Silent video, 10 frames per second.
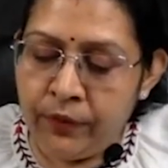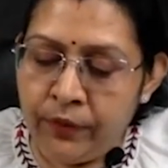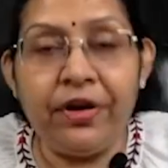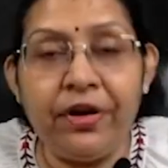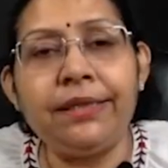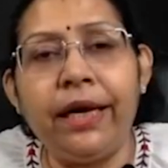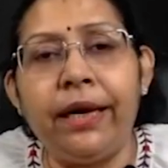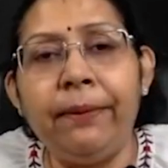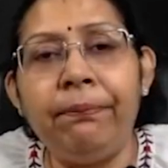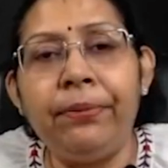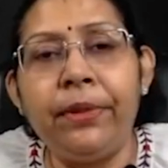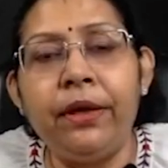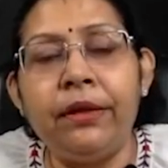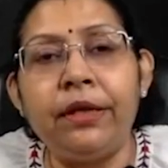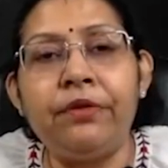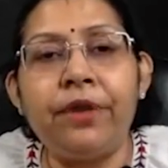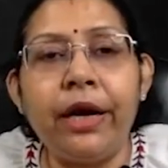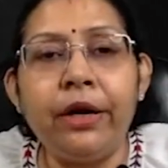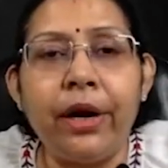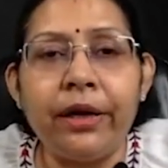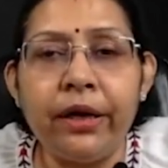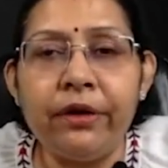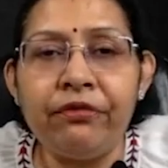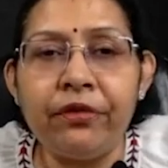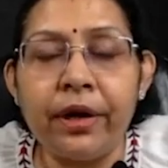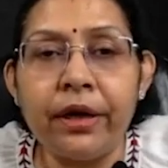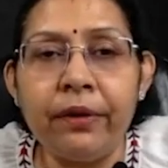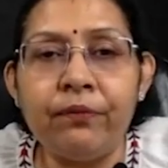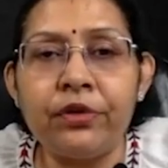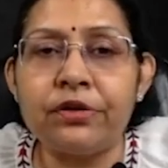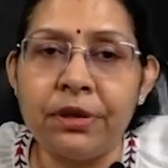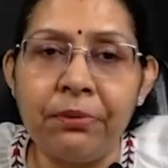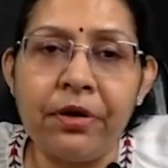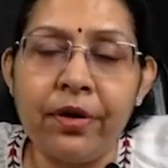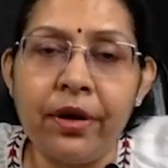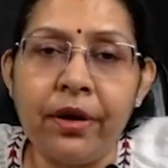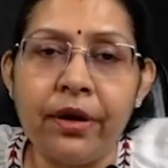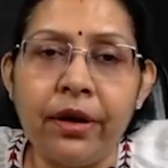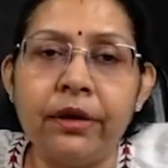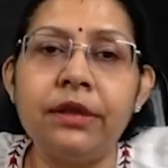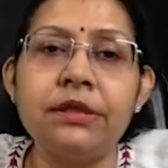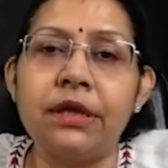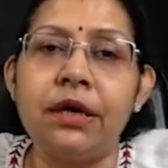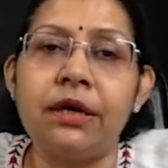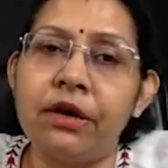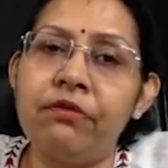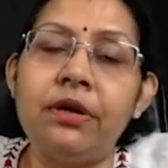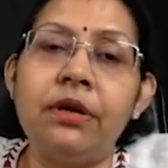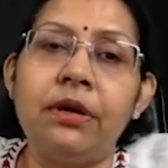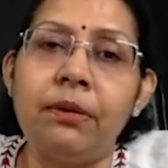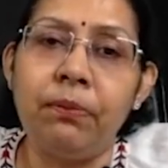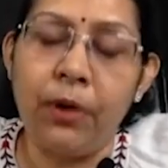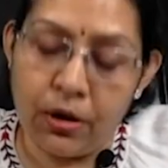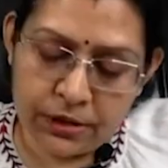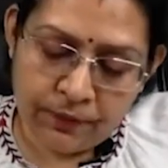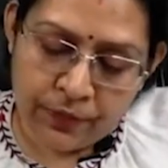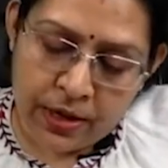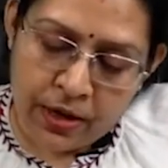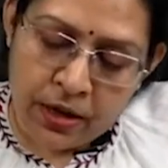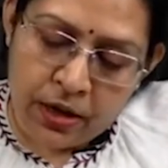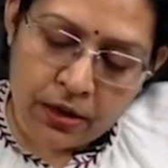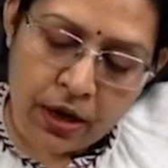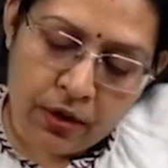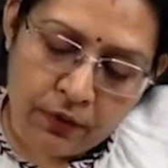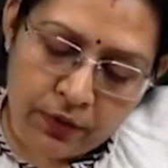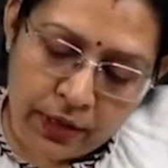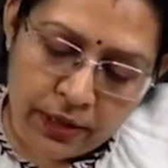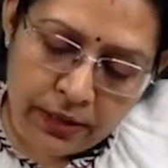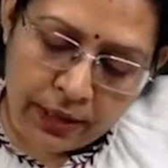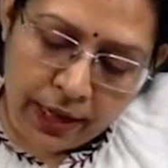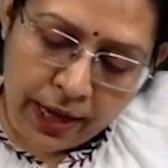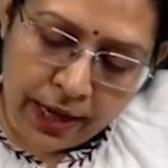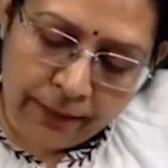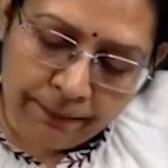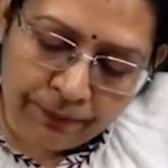If I say that try to identify the symmetry in this given plot. Now, in the A,